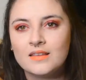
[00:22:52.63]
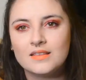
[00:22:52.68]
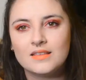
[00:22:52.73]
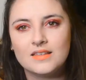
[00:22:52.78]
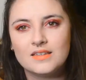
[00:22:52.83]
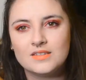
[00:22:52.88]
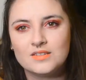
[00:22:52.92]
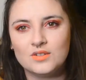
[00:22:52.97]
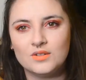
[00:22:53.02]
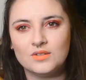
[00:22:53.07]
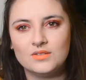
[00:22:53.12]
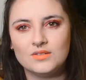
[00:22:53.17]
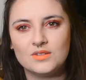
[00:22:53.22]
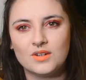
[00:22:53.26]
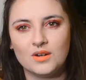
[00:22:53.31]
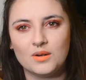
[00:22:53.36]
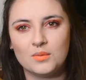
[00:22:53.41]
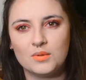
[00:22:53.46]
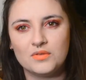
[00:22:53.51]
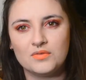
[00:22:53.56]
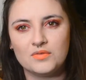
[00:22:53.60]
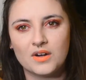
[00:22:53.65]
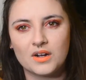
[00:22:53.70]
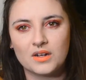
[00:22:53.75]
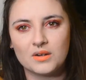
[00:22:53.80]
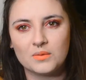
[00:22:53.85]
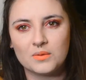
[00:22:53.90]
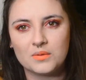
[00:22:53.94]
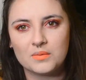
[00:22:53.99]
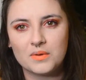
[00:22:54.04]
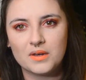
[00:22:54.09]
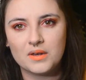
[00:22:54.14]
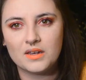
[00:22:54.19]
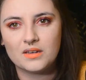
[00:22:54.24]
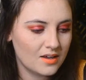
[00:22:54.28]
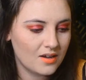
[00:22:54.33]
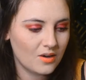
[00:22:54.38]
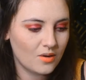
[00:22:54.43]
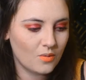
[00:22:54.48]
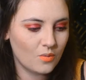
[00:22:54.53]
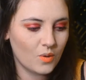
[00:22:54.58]
This dude's got to be fucking with me.
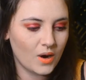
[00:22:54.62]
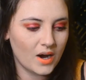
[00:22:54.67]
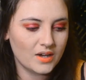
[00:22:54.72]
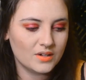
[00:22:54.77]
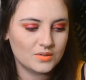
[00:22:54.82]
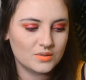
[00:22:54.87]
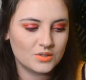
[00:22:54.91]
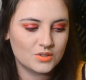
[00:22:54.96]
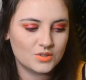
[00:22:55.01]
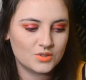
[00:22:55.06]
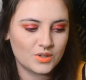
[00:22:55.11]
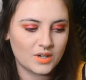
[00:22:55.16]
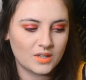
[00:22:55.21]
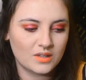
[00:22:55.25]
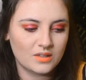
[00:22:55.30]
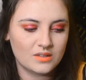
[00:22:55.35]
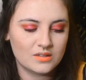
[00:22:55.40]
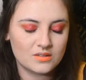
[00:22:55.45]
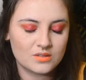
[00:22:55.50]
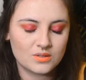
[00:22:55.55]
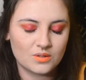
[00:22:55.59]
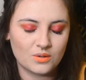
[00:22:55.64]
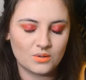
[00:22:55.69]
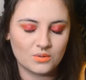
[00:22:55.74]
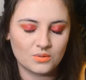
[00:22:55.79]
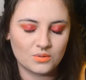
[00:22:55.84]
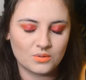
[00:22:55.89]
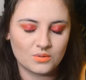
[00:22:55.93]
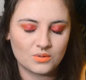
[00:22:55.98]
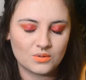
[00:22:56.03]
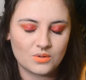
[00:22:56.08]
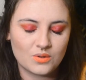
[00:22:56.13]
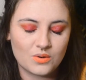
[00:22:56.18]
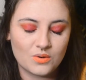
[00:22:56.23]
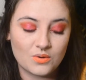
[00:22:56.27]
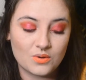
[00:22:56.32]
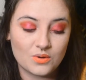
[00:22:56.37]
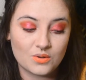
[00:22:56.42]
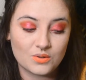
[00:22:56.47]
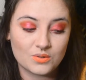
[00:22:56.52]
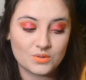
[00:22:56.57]
Why do Australians
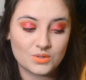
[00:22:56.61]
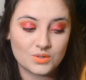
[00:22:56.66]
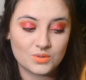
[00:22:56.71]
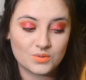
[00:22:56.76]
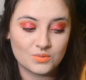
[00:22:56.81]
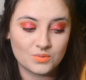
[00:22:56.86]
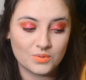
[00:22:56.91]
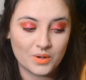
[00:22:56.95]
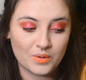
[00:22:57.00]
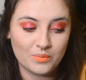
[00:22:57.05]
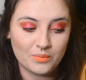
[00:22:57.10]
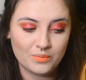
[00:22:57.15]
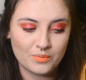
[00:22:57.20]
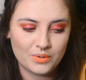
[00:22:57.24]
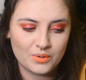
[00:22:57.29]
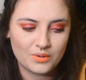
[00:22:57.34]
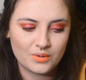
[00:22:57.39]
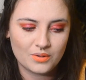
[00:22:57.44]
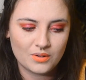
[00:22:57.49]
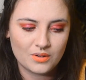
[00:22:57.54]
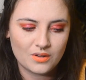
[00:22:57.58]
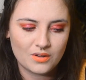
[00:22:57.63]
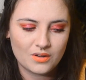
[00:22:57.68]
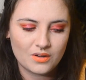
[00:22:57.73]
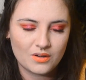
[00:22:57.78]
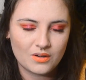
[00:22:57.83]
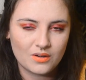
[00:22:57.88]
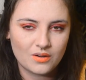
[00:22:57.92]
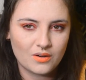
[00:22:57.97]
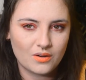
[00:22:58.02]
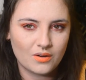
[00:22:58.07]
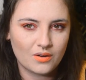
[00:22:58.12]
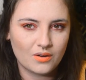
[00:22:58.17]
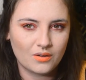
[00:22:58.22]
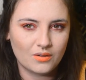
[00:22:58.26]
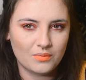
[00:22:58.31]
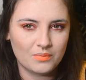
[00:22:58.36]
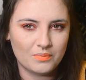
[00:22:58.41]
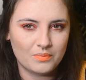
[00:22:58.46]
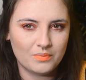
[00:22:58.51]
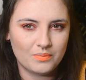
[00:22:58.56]
cook shrimp
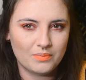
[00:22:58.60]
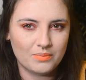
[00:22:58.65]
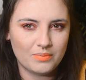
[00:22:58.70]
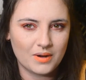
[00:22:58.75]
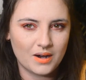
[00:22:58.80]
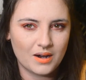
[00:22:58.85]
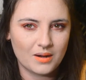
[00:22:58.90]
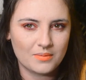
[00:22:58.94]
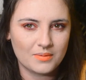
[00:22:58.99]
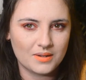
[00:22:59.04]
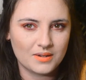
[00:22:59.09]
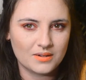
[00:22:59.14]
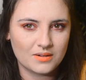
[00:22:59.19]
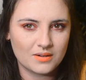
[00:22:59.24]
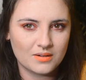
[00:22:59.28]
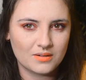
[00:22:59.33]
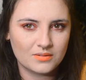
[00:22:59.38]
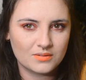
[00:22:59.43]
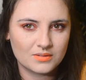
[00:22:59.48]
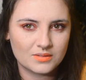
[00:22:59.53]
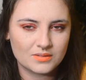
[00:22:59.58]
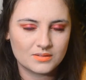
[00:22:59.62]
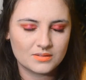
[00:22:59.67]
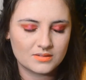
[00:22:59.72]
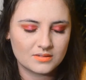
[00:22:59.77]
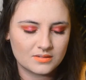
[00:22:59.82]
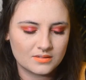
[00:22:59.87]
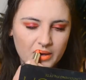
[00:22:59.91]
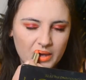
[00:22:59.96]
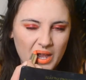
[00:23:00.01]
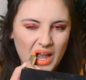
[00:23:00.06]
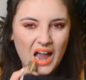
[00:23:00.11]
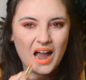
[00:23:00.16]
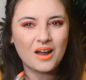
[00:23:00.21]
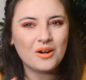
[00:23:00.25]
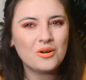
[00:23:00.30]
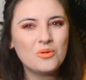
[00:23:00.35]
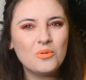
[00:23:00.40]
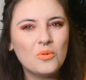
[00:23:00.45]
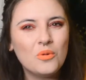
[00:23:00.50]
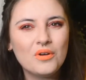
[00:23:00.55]
on Barbie dolls? I
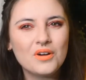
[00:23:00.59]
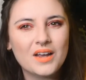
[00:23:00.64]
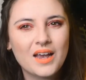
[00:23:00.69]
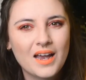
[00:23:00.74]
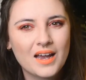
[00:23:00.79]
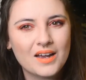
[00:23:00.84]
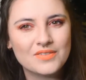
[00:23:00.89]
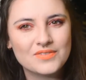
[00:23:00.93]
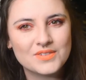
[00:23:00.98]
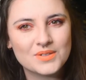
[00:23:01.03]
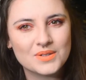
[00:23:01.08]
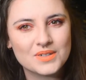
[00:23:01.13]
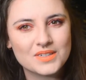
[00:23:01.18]
don't want to have to